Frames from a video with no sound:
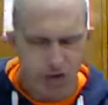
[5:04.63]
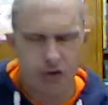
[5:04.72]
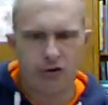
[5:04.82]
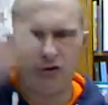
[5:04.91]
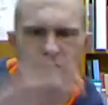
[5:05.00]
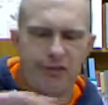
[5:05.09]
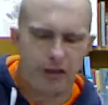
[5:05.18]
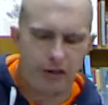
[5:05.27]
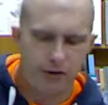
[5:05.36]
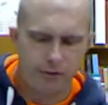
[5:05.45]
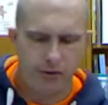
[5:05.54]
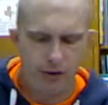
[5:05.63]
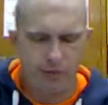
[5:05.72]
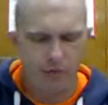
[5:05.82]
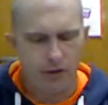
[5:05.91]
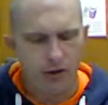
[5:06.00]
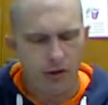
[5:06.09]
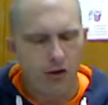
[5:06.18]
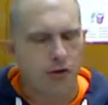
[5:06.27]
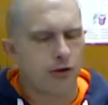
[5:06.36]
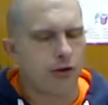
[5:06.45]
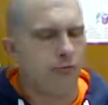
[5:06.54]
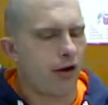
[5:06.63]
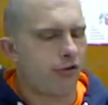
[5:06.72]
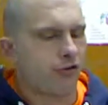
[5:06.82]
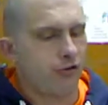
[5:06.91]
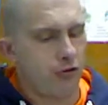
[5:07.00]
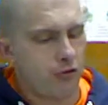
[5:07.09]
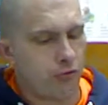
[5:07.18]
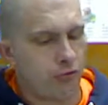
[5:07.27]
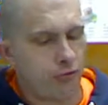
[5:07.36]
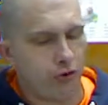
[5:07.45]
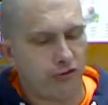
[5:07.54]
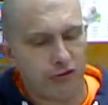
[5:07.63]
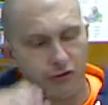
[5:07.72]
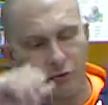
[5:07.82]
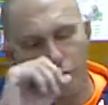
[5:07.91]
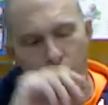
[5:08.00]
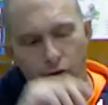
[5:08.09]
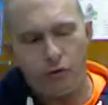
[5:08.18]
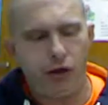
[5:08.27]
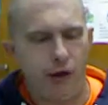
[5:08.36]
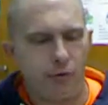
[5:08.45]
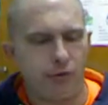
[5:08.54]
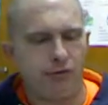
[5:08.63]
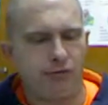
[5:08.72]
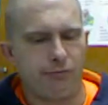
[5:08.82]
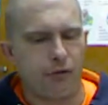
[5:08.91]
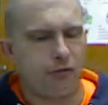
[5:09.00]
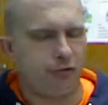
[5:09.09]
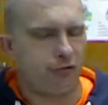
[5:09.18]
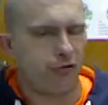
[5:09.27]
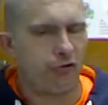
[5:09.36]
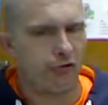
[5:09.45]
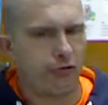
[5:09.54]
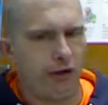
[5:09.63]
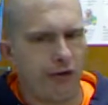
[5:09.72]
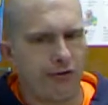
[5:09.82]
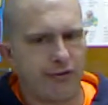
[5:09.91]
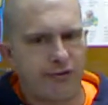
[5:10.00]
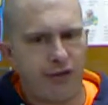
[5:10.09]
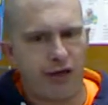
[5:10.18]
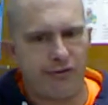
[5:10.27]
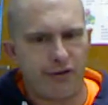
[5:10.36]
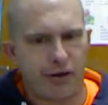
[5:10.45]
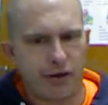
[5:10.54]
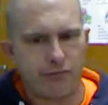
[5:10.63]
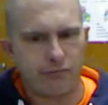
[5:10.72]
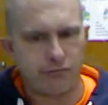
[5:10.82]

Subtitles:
And you'll get to that here in a minute. Go back to question 1. What happened to the speaker in the first 2 lines of the stanza?